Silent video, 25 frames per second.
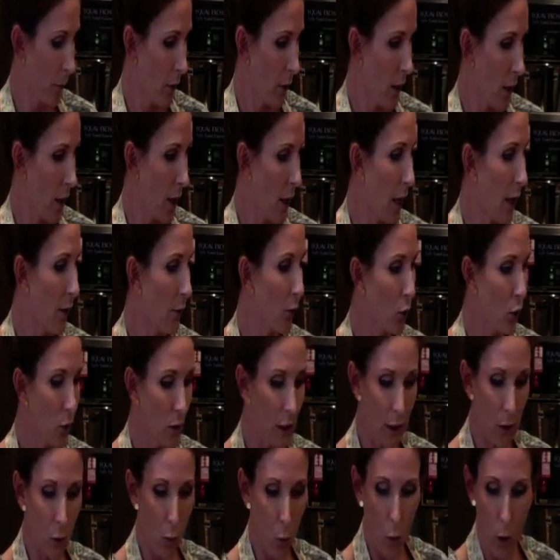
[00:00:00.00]
If you didn't
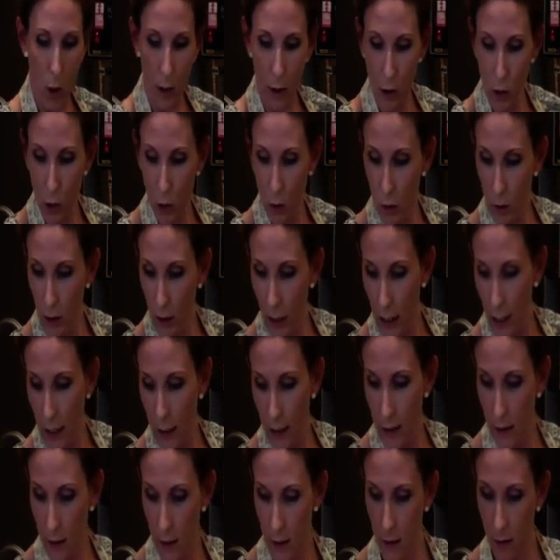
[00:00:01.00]
want to
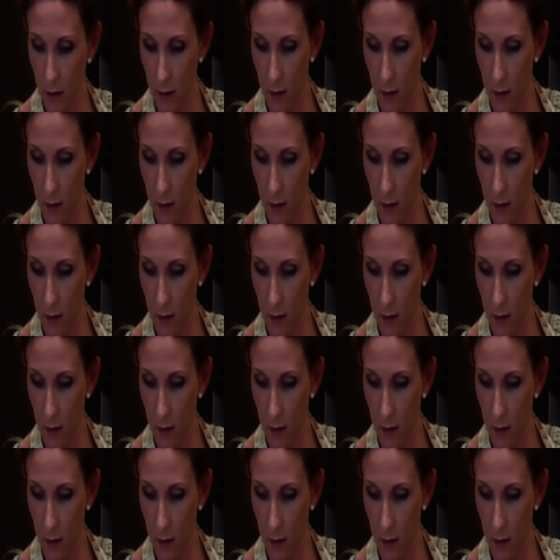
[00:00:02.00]
utilize